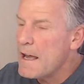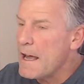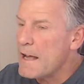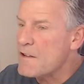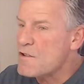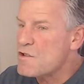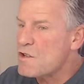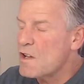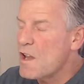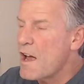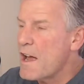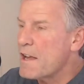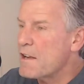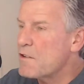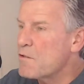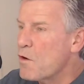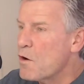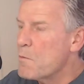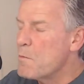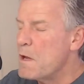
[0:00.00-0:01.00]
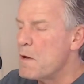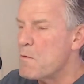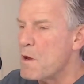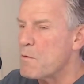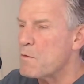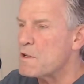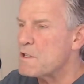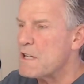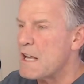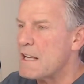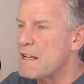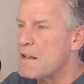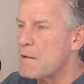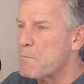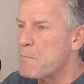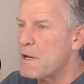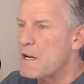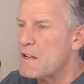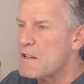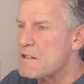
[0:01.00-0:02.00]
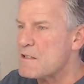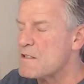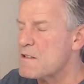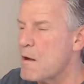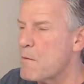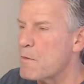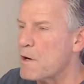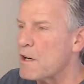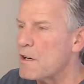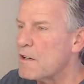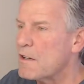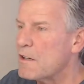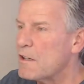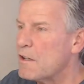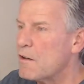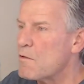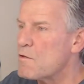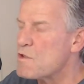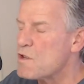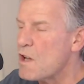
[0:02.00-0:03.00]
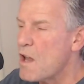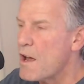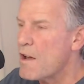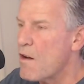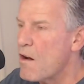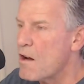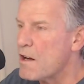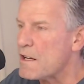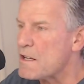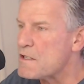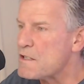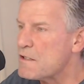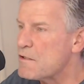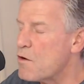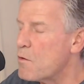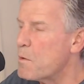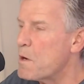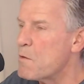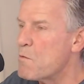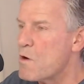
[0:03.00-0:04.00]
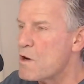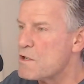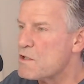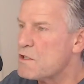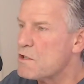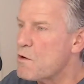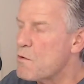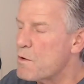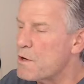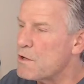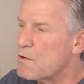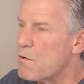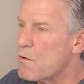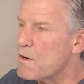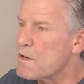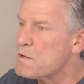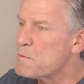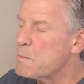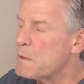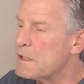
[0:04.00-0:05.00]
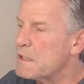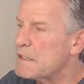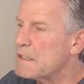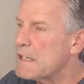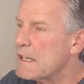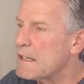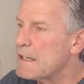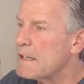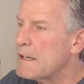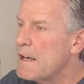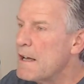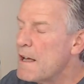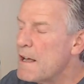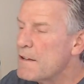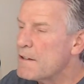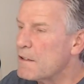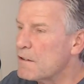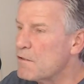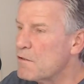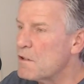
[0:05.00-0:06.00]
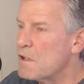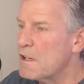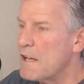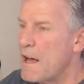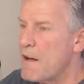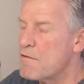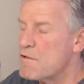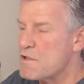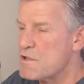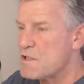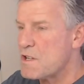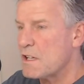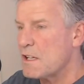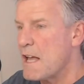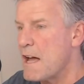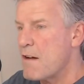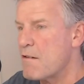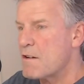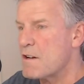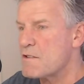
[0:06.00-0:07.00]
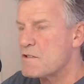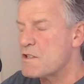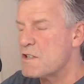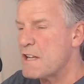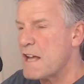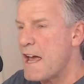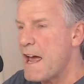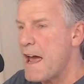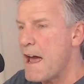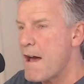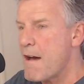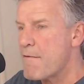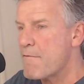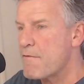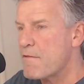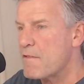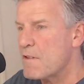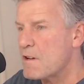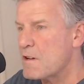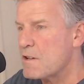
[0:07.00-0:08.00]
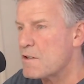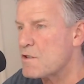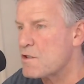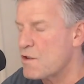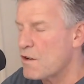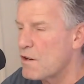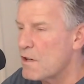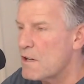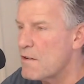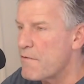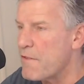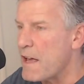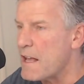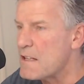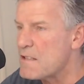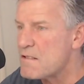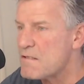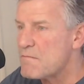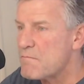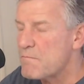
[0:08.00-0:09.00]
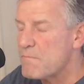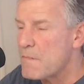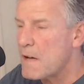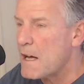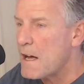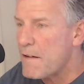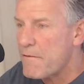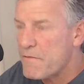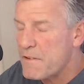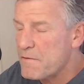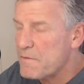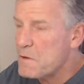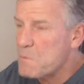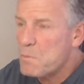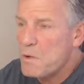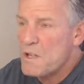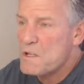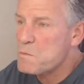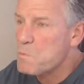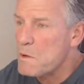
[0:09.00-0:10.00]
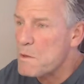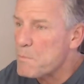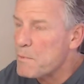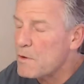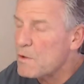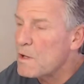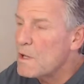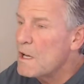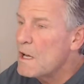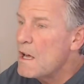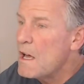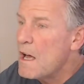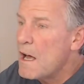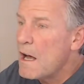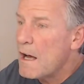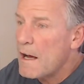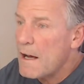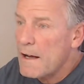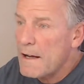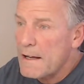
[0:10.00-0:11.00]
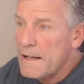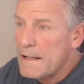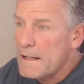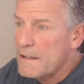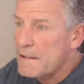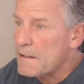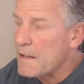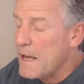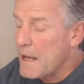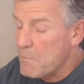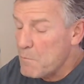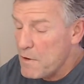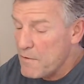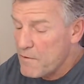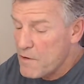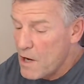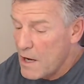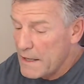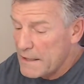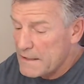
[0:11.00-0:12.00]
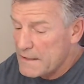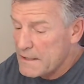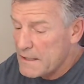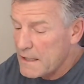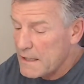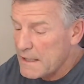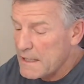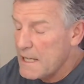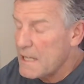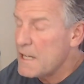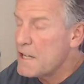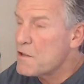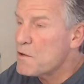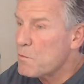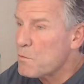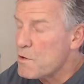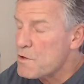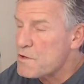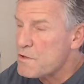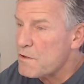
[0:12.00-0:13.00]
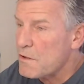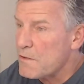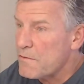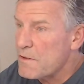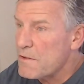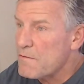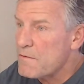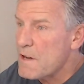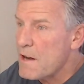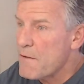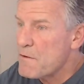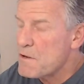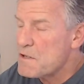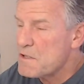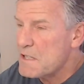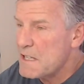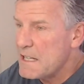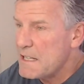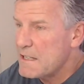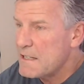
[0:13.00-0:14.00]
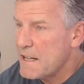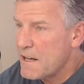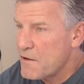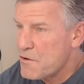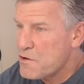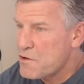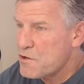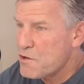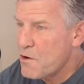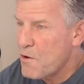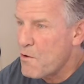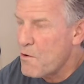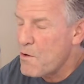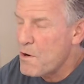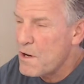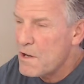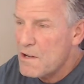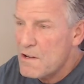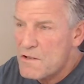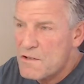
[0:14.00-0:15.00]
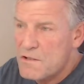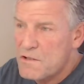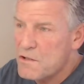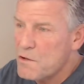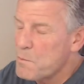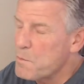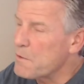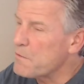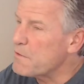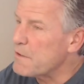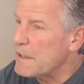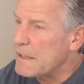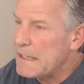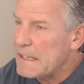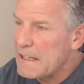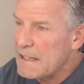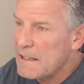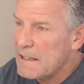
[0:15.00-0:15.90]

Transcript: And July, normally we would take a bit of the summer, July, August. Nobody wants to go indoors, but the Luna Lounge has allowed us to have external events, 50-plus people. And we've got Kitty and the Rooster. If you've never seen their show, super fun.